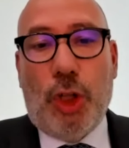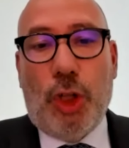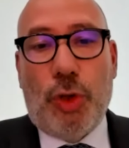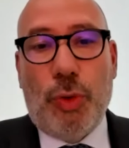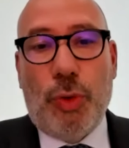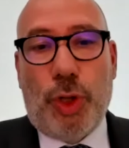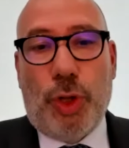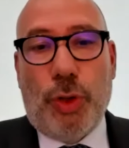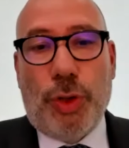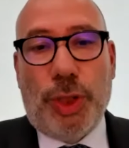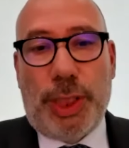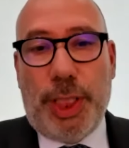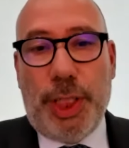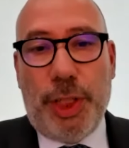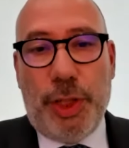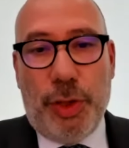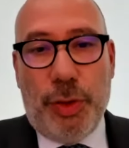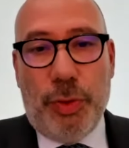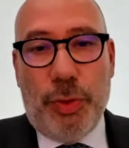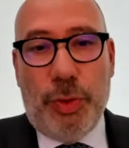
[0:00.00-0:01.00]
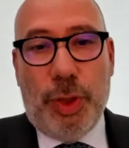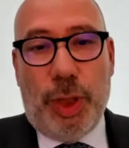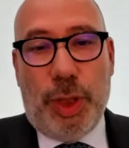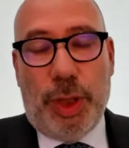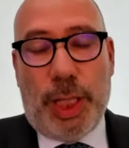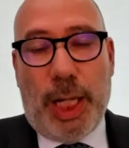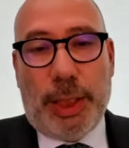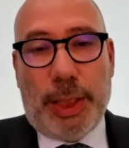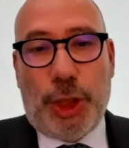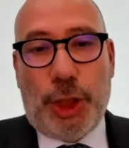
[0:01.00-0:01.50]
to continue
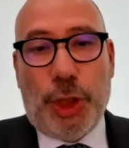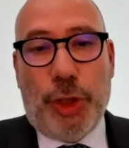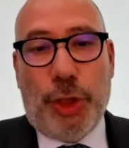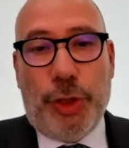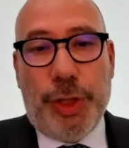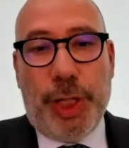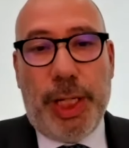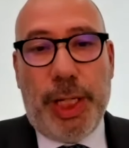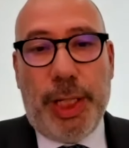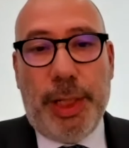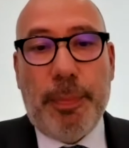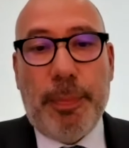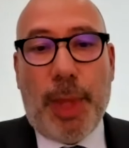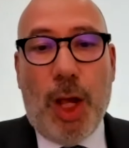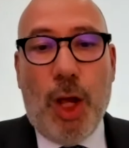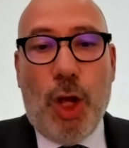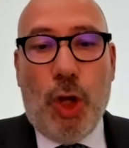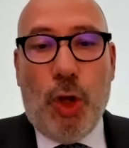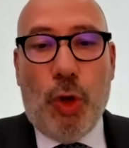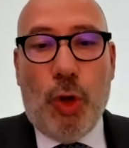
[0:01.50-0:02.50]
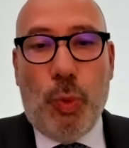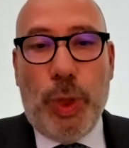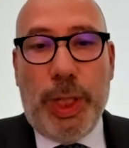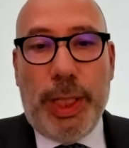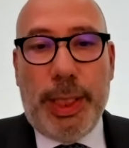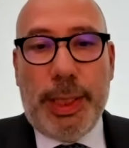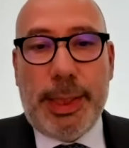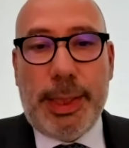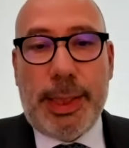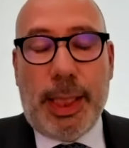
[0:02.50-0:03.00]
that journey
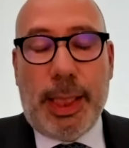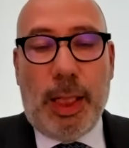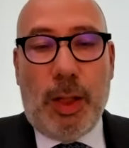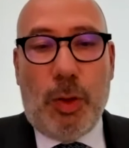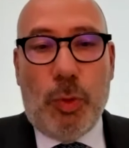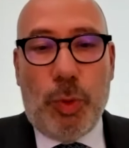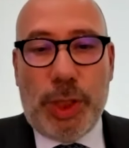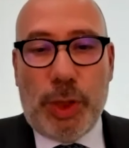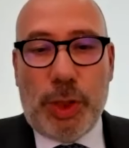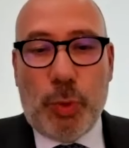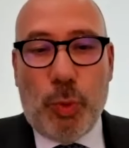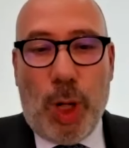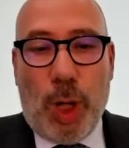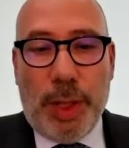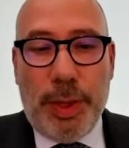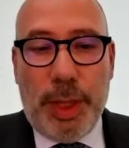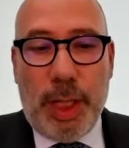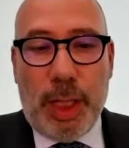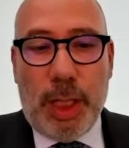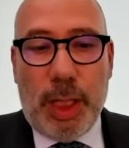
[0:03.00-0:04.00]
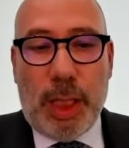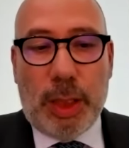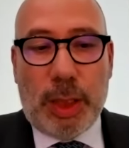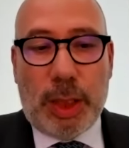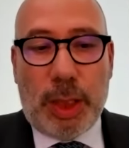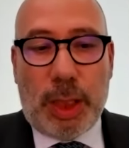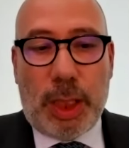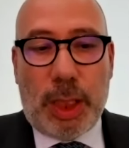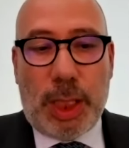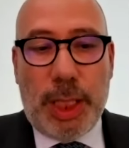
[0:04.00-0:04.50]
with uh, with one
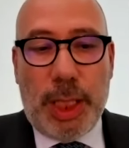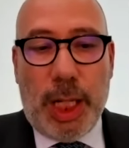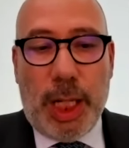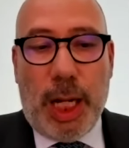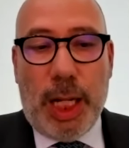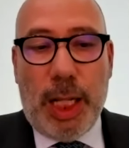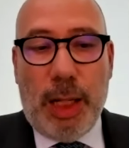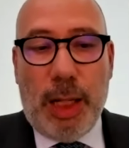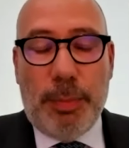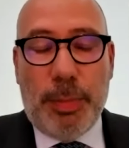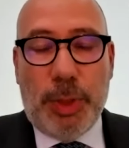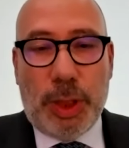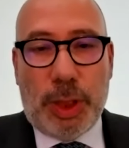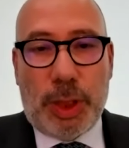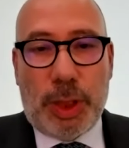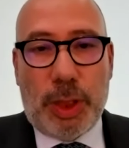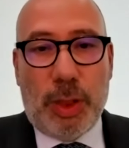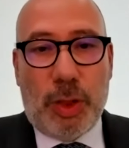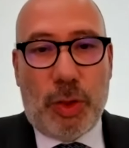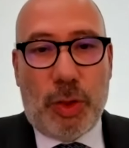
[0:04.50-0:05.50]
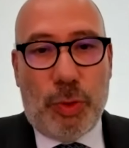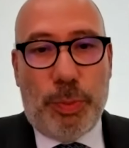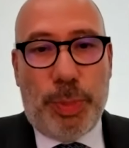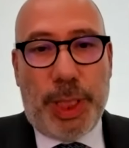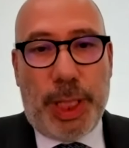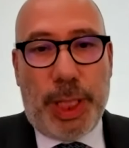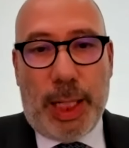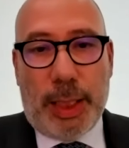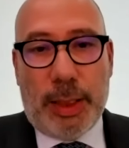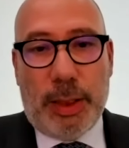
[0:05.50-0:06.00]
key element to
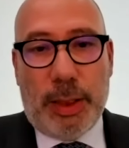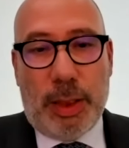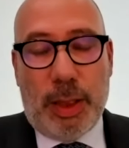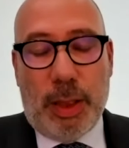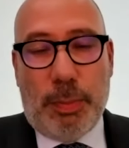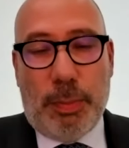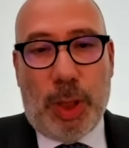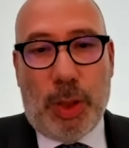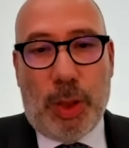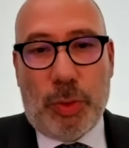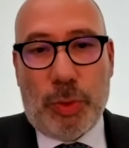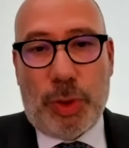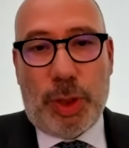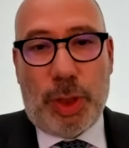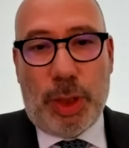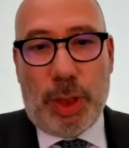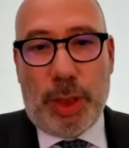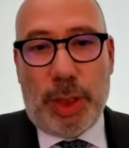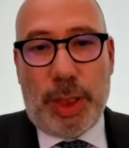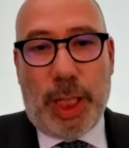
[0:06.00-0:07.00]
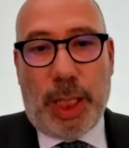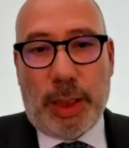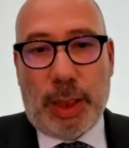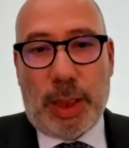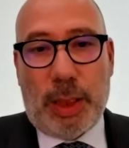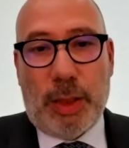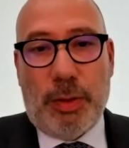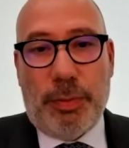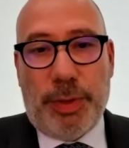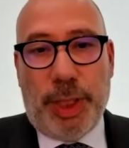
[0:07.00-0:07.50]
be added about that
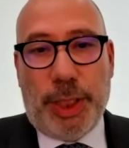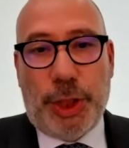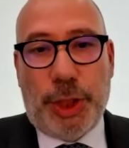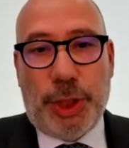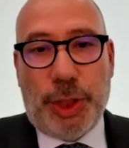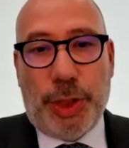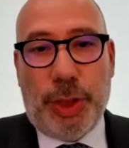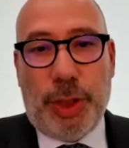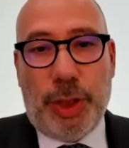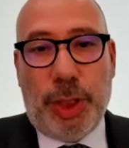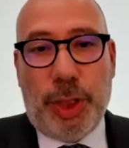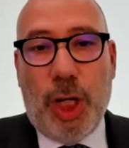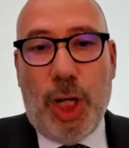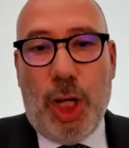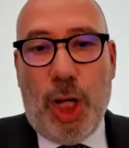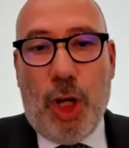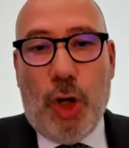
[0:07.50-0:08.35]
venture.